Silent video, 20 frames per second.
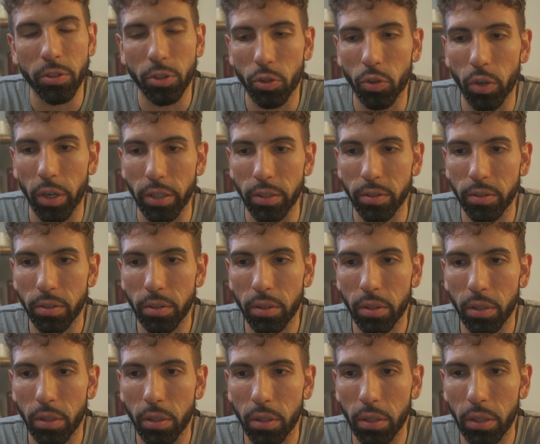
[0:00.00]
to Christ
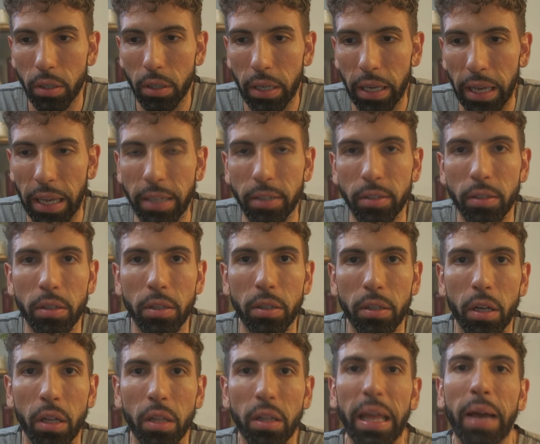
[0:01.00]
and
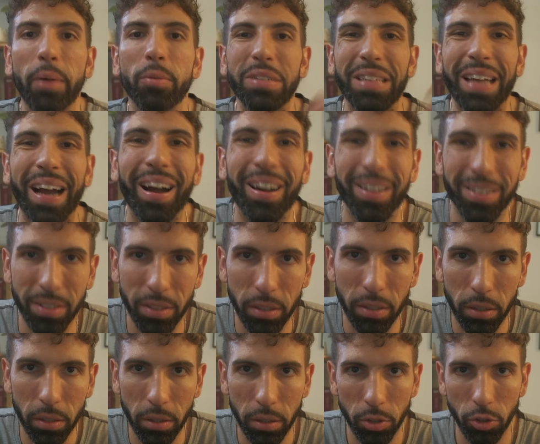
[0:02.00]
allowed God
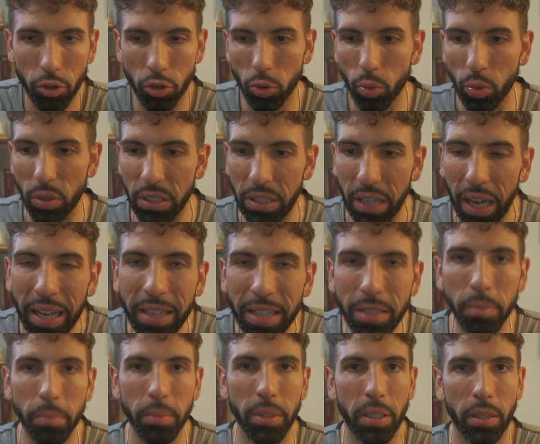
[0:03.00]
to
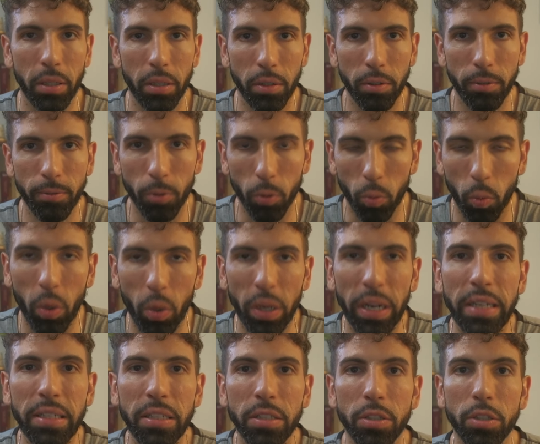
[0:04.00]
guide me for what
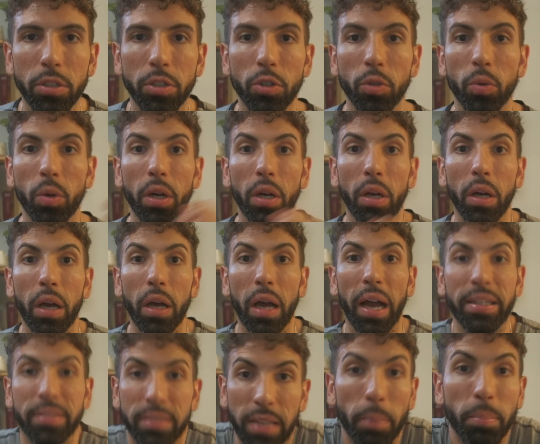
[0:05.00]
I needed to do,
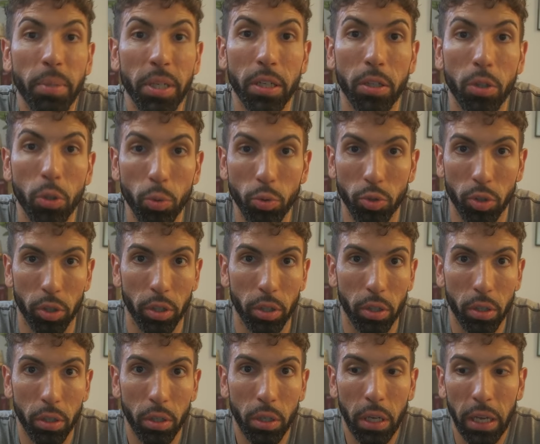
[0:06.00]
I stopped being a loser.
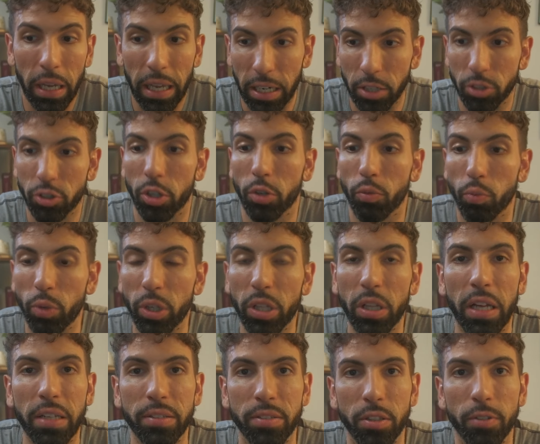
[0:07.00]
And I started
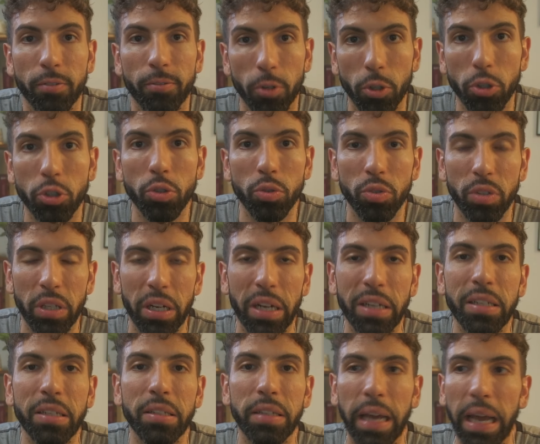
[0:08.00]
realizing the virtues that I
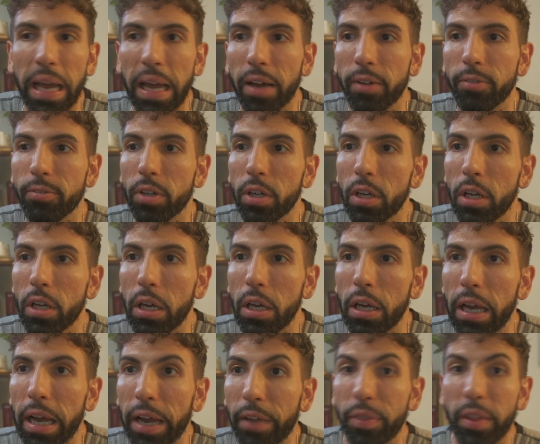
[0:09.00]
need to have
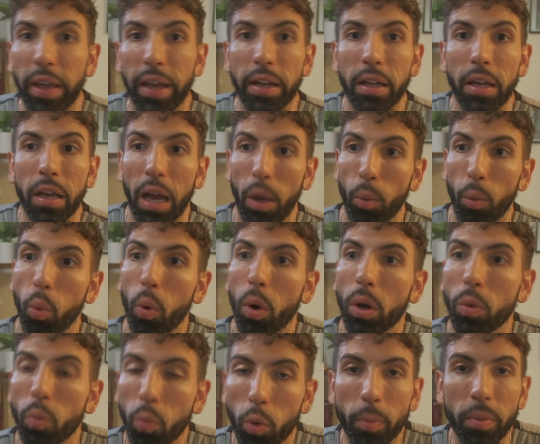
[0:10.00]
and that I want
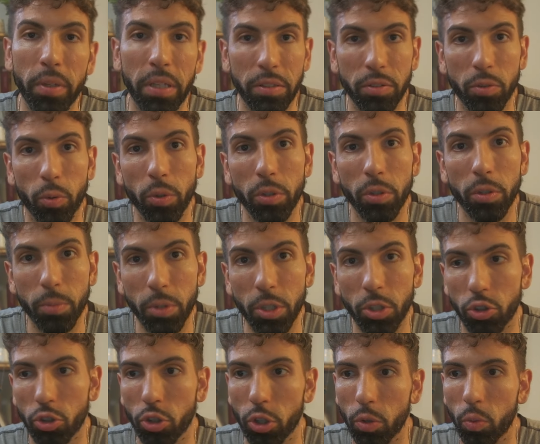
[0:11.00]
a woman that's going to be a
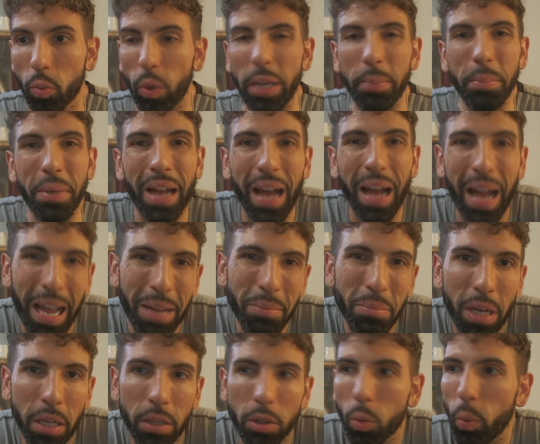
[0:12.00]
certain way, but I'm
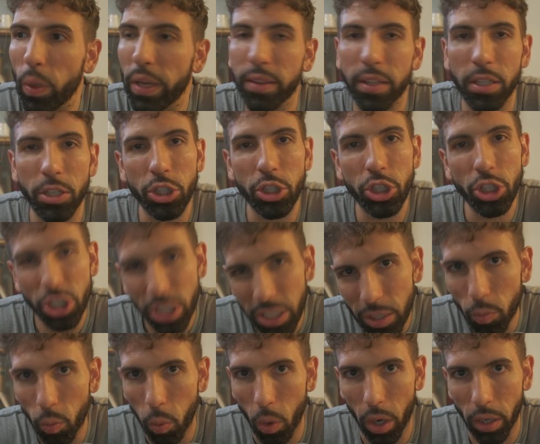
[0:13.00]
not the way that she
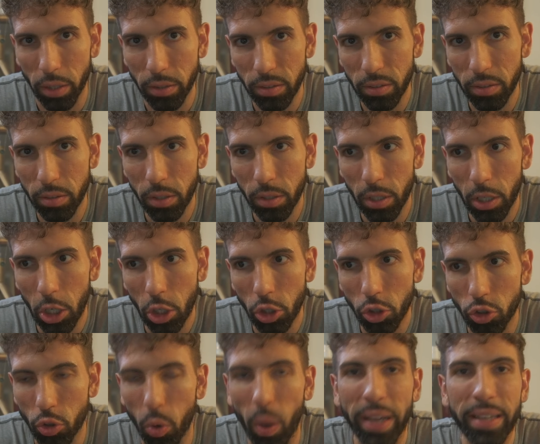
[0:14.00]
wants.
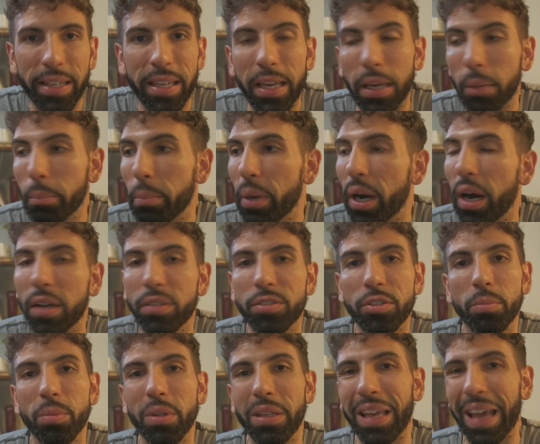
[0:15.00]
So I can't
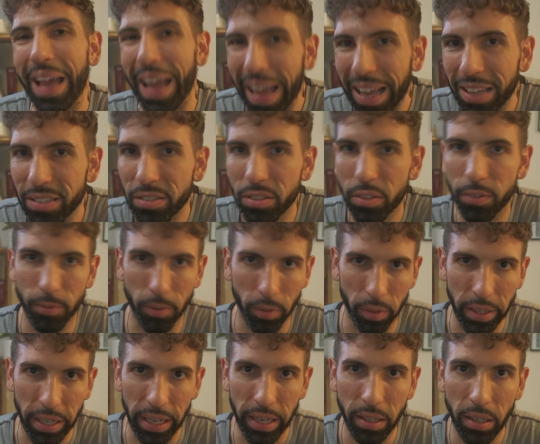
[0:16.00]
possibly ask for
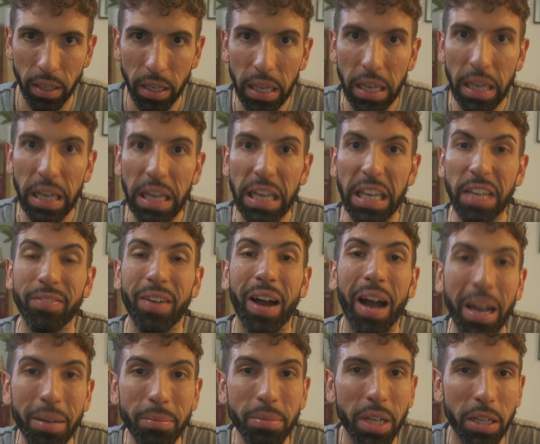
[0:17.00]
that if
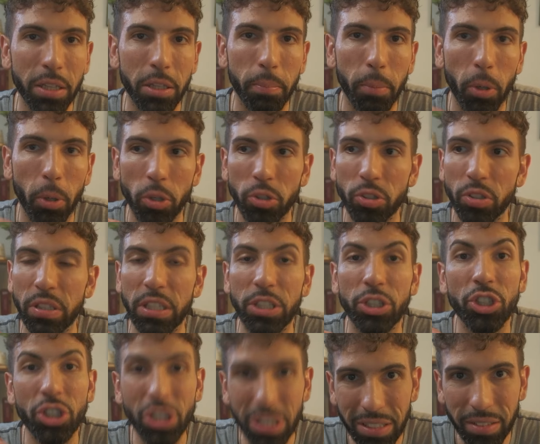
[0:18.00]
I'm not the person that
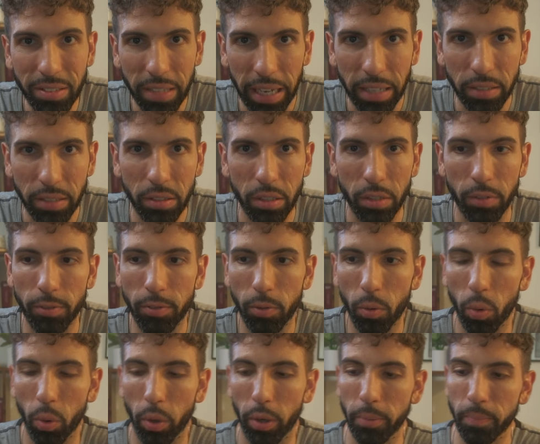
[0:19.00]
she's asking
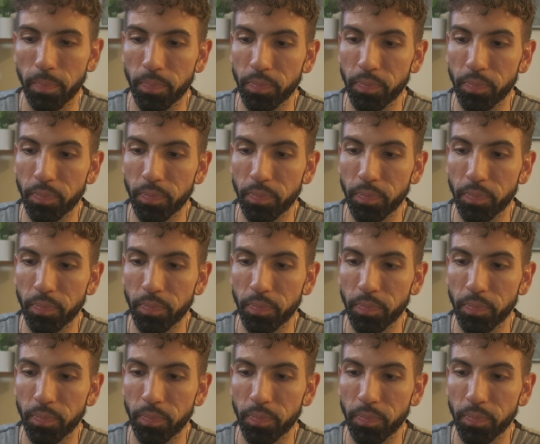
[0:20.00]
for.